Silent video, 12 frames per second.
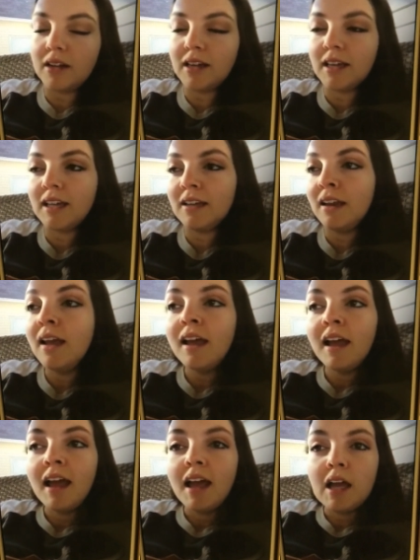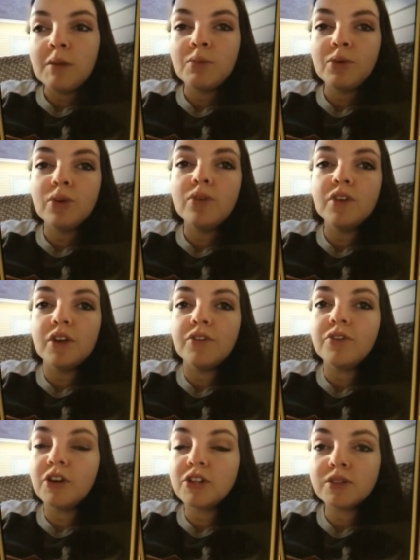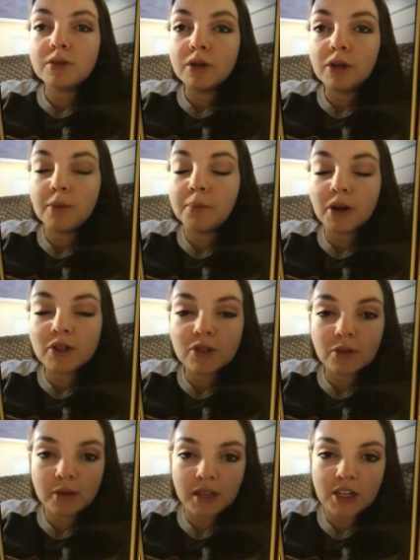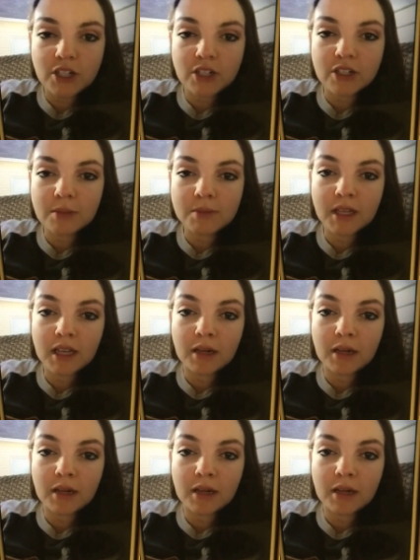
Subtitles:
It can improve your personal relationships. It